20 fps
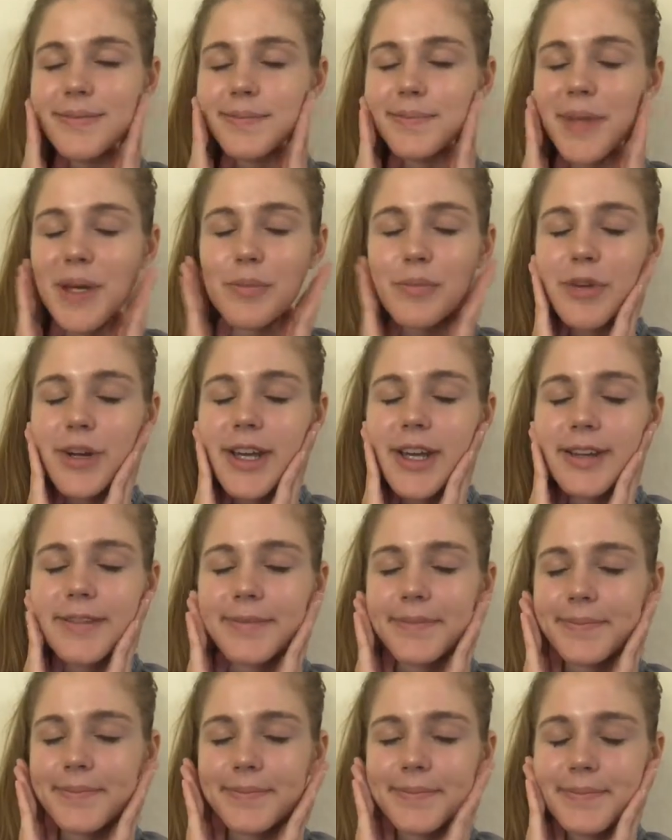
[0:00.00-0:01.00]
my
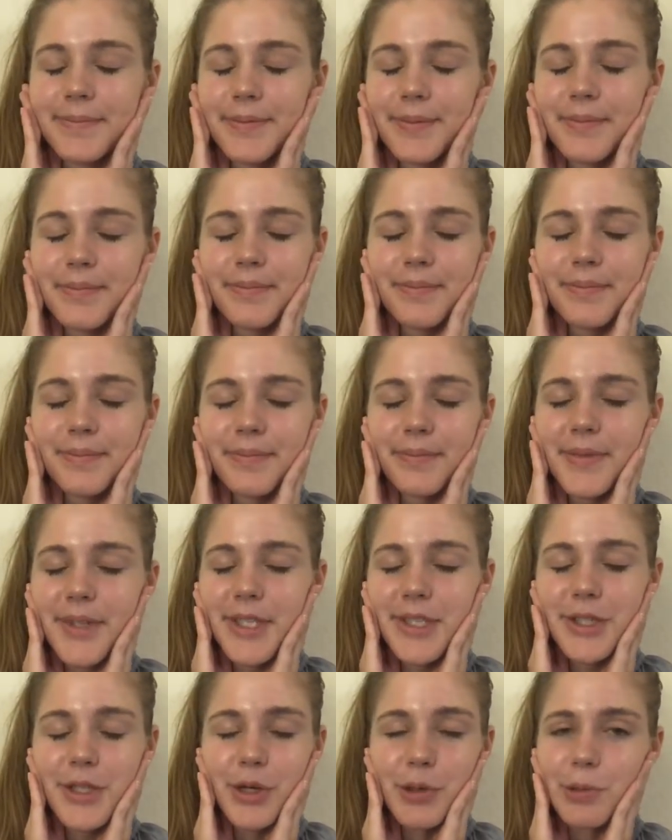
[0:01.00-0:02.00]
brain is
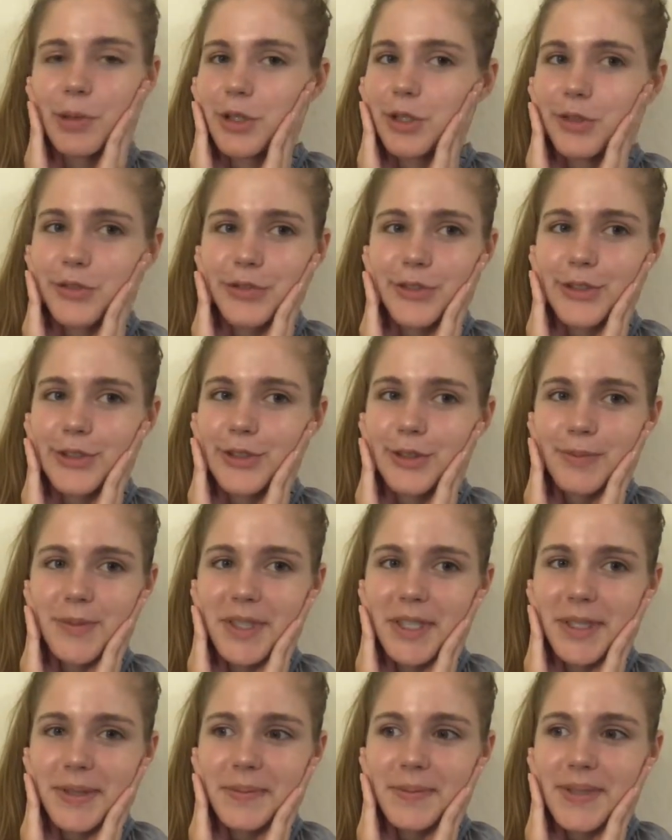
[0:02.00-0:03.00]
so wonderful
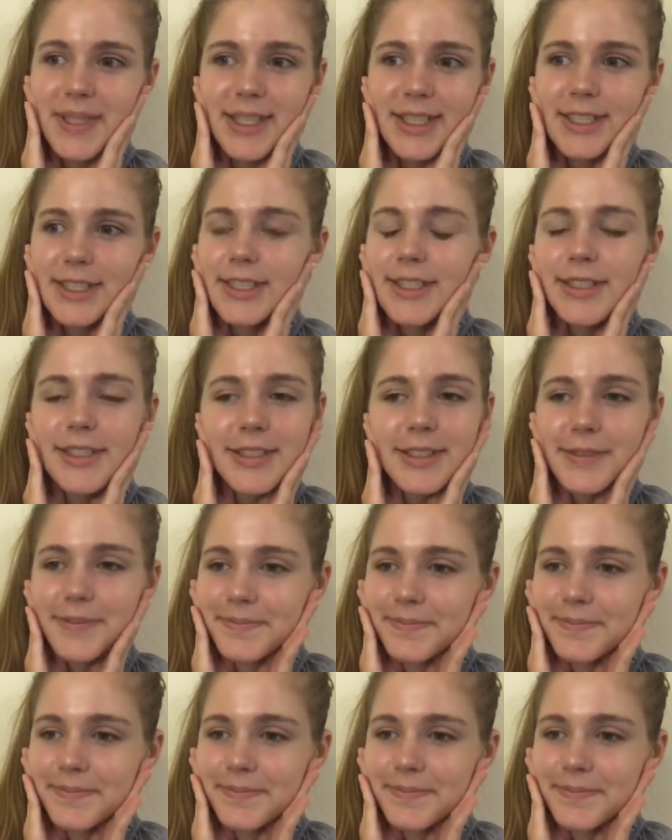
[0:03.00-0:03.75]
sometimes. Thanks.